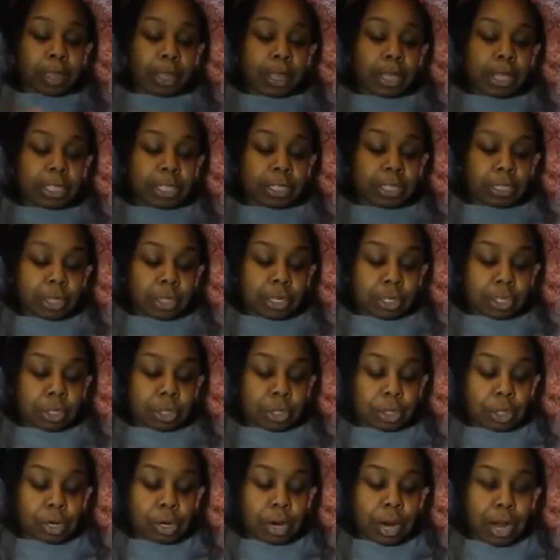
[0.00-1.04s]
This
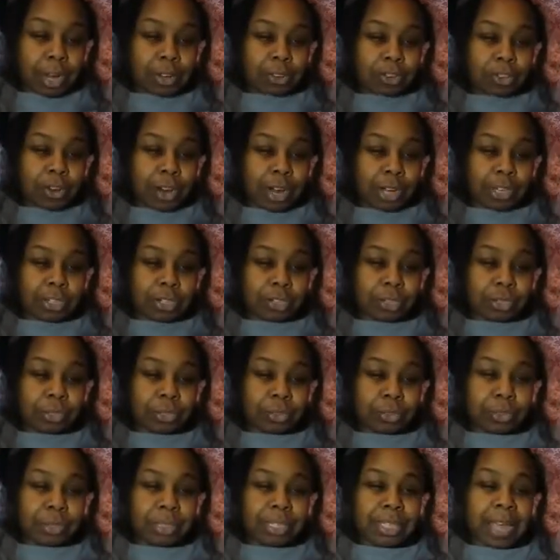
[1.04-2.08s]
conditioner I try to
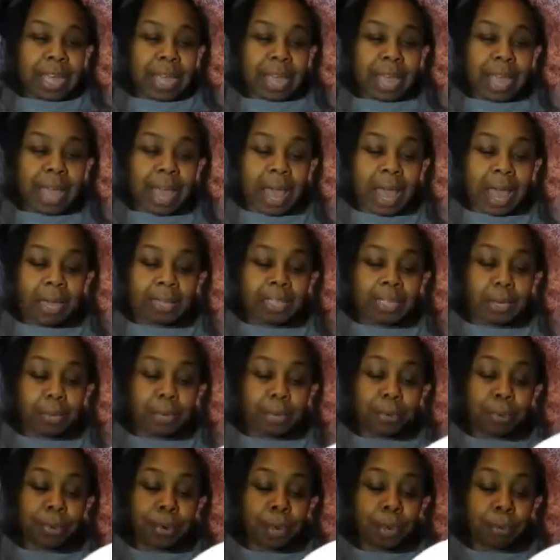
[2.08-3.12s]
use as a
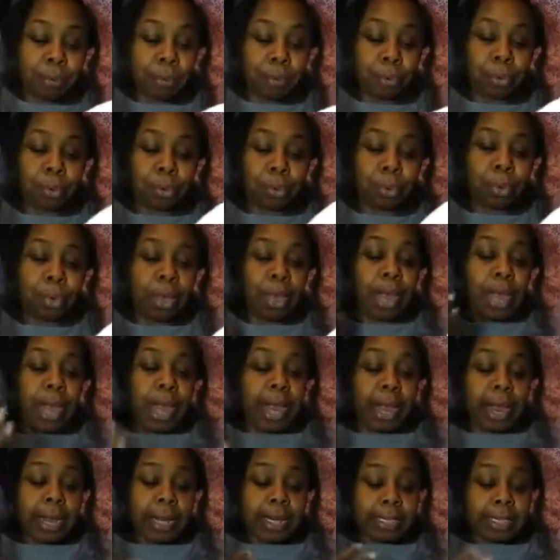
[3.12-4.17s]
pre-poo
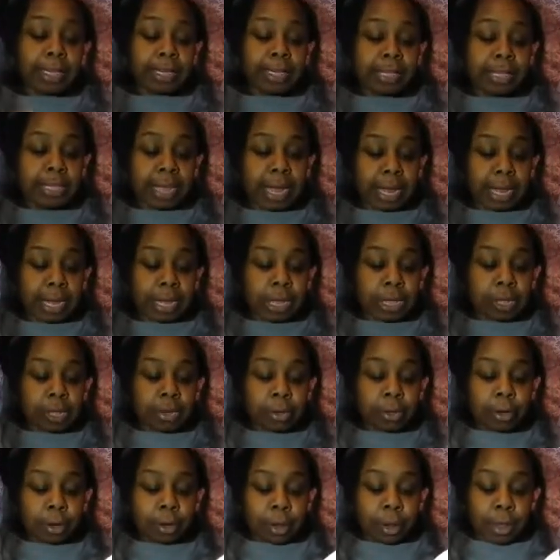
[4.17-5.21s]
and a
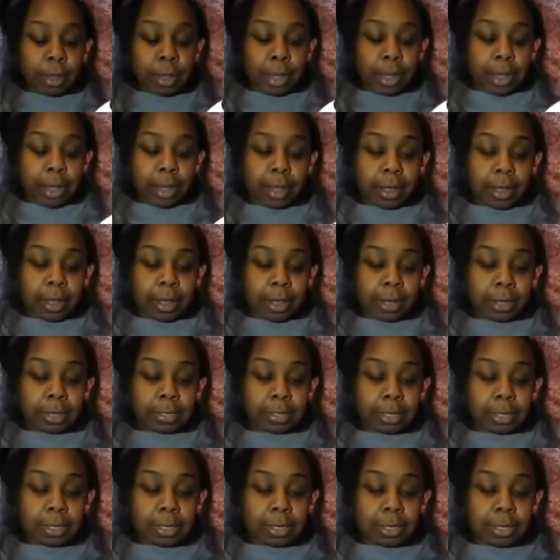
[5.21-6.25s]
detangler,
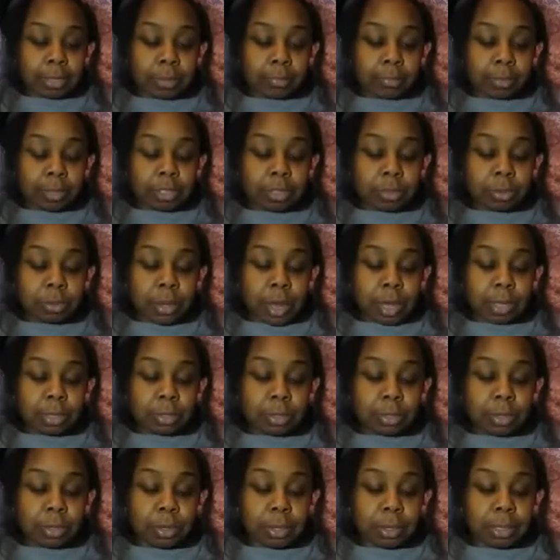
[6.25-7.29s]
and this I
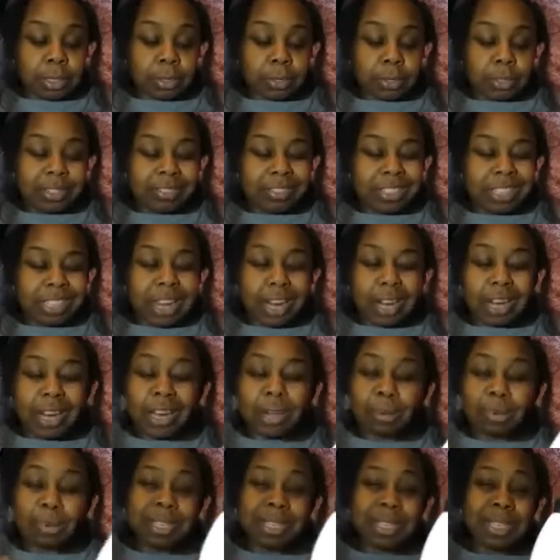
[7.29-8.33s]
used on Little Diva's hair.
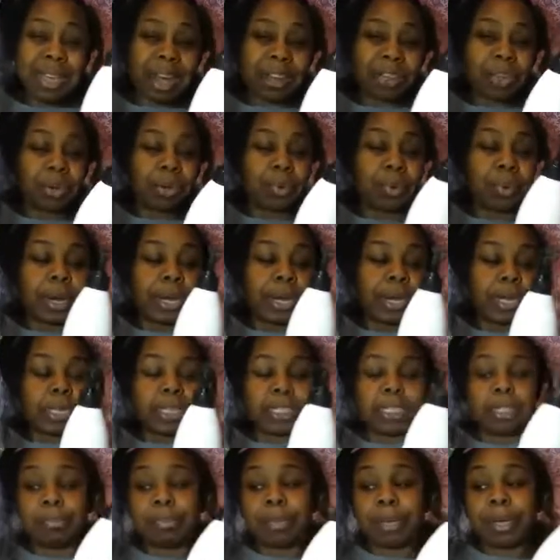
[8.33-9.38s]
It was not the
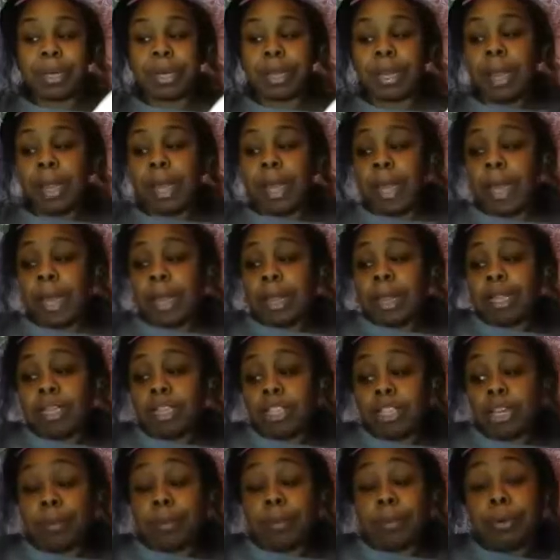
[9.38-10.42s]
greatest, but the
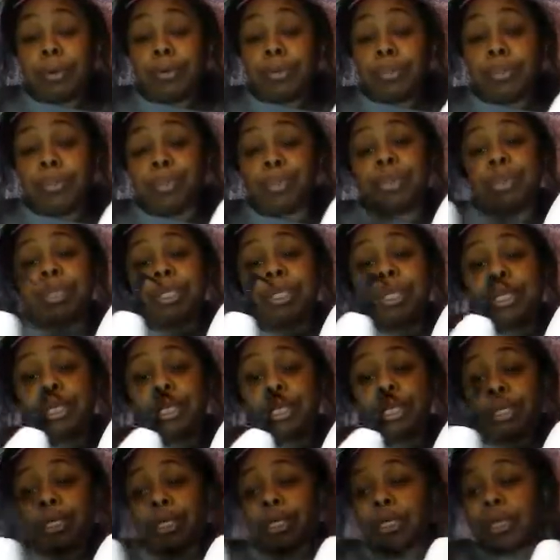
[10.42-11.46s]
shampoo is really
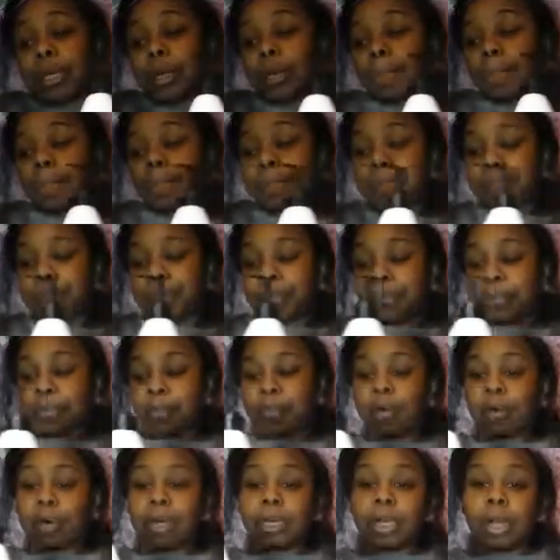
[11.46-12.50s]
good. So
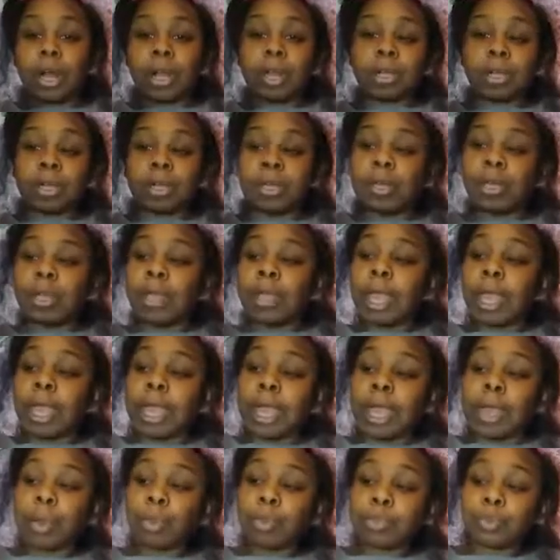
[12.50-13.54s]
for $1,
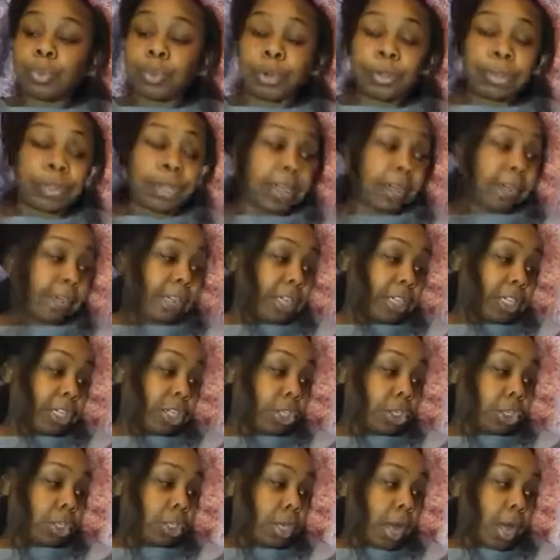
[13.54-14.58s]
it was worth giving a
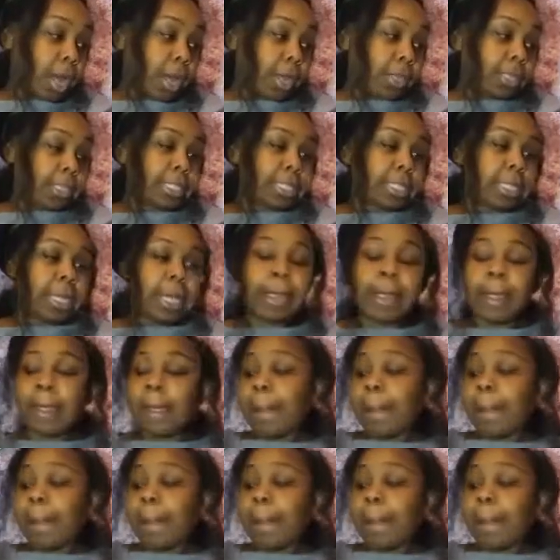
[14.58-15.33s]
shot.